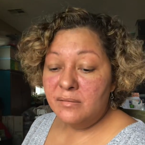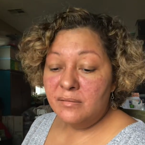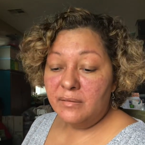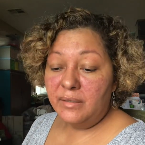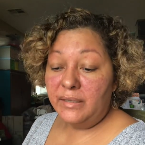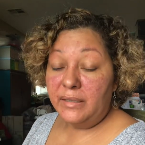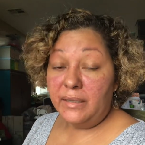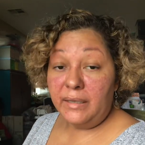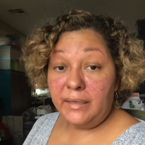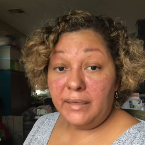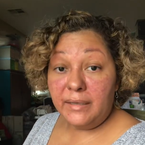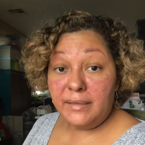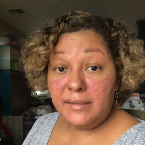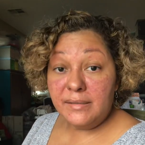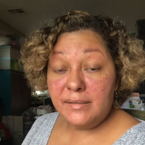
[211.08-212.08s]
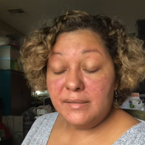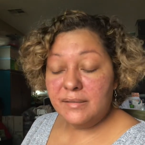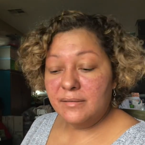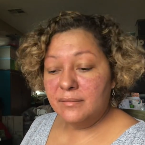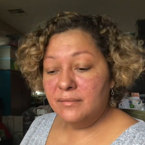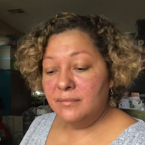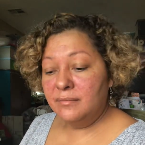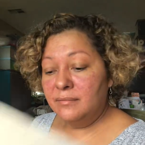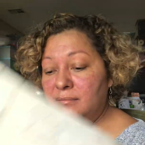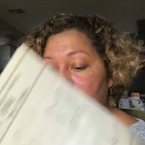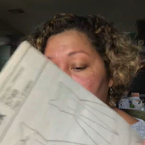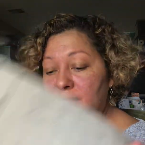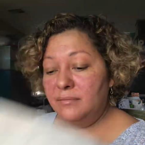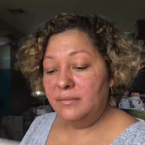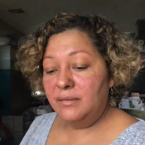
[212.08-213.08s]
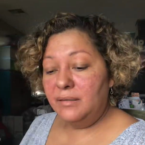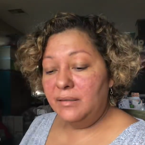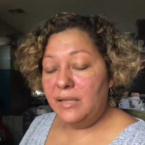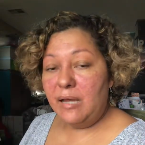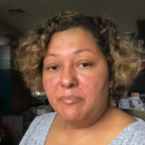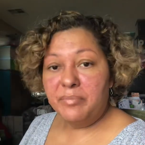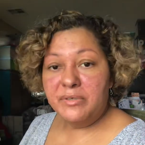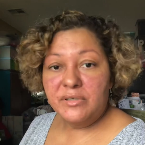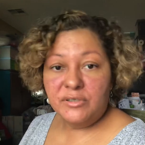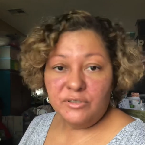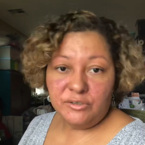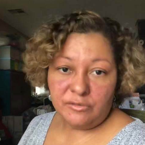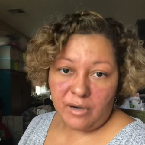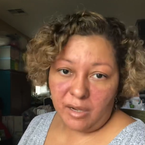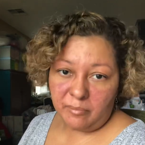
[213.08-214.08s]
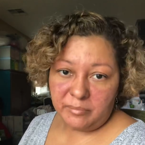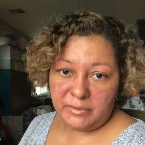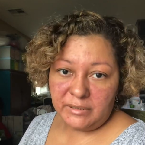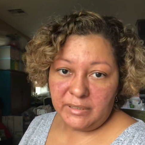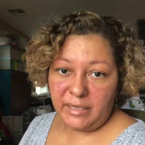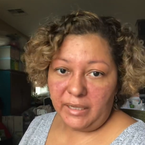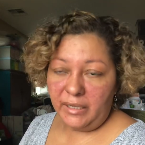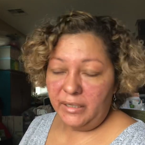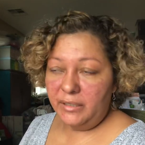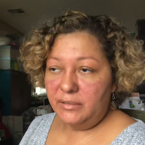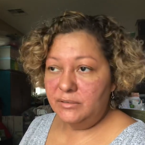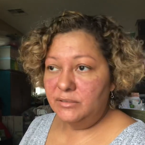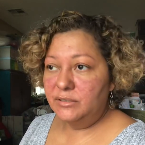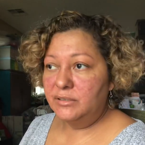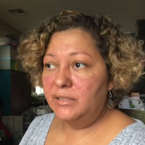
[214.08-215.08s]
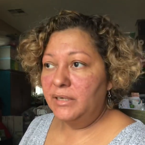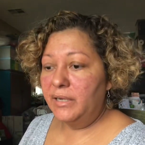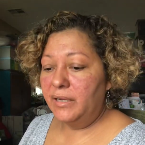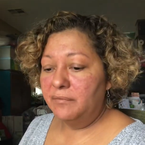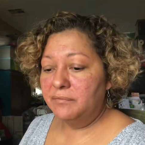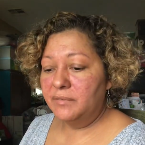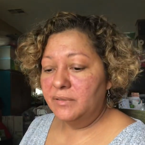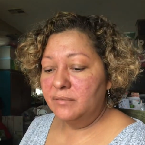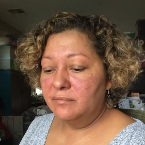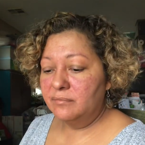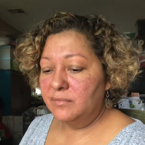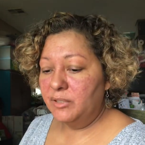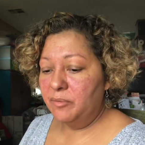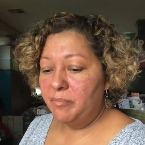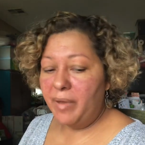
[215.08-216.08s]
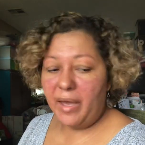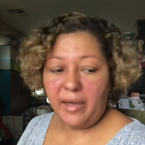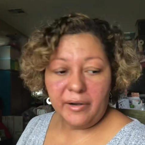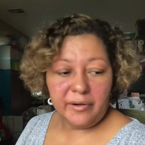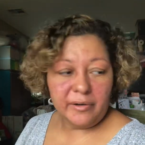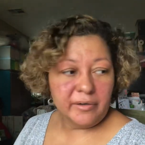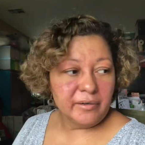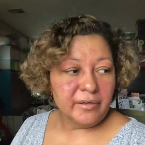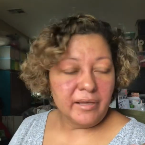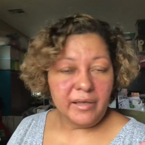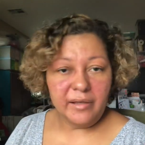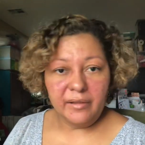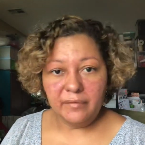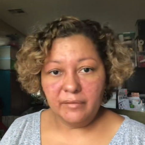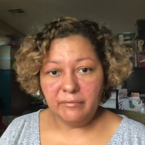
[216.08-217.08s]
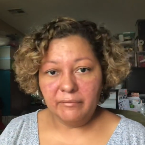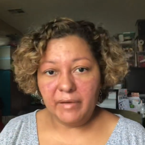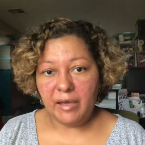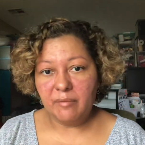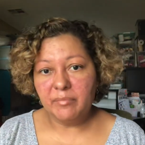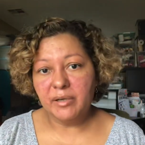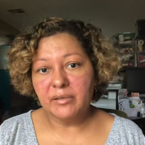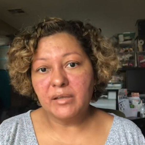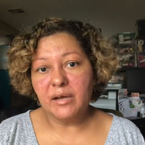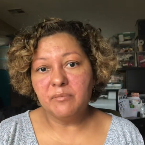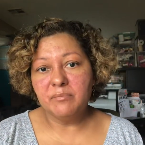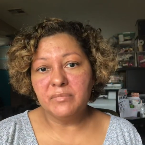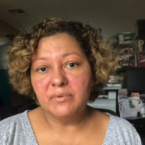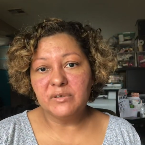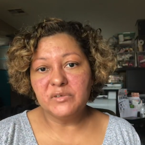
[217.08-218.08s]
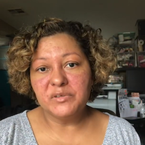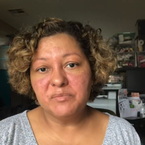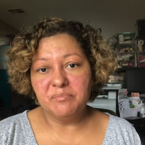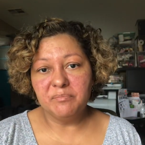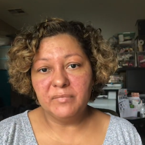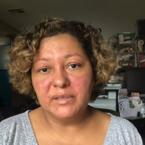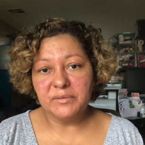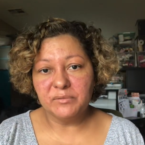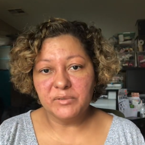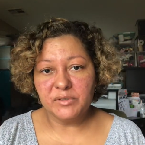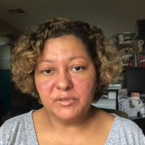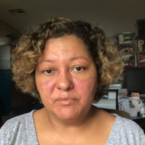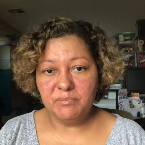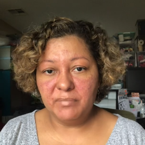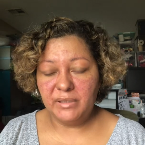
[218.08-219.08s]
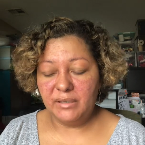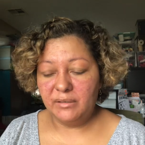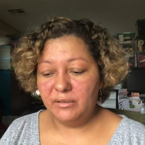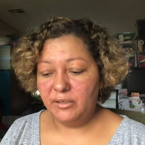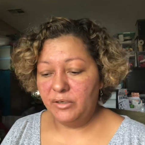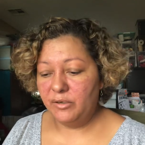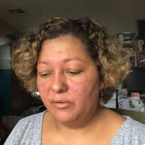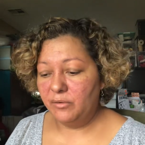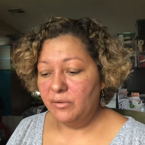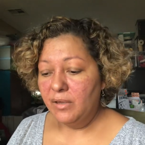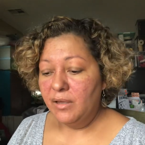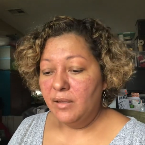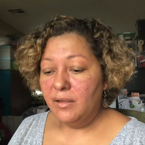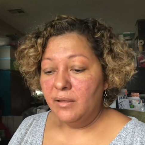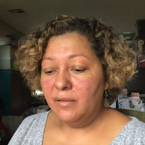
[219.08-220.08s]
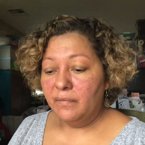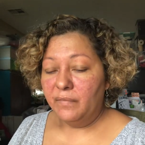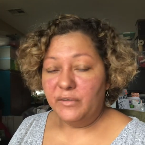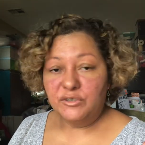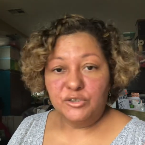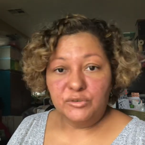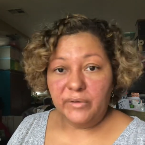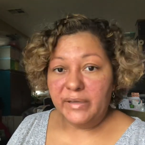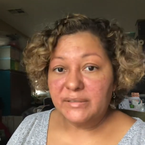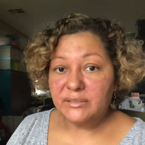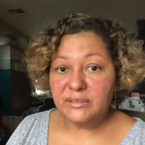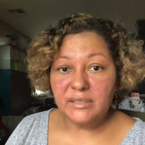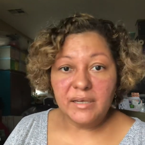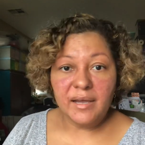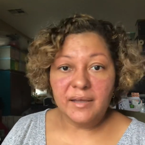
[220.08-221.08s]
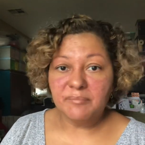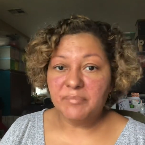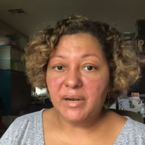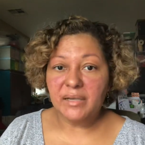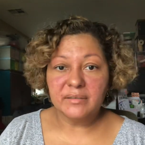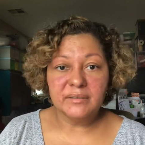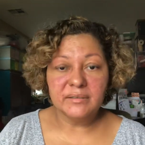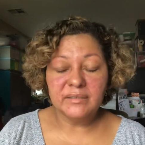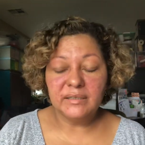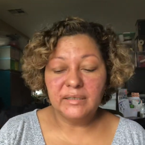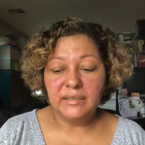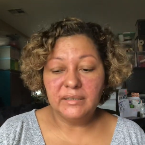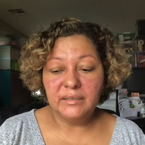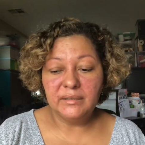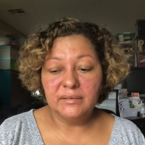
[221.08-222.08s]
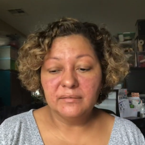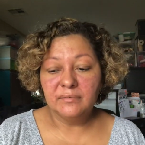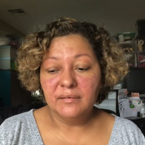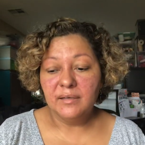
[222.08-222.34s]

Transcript: The thing is, that person dropped, and she left the pattern and the fabric that was being, the dress. She had practically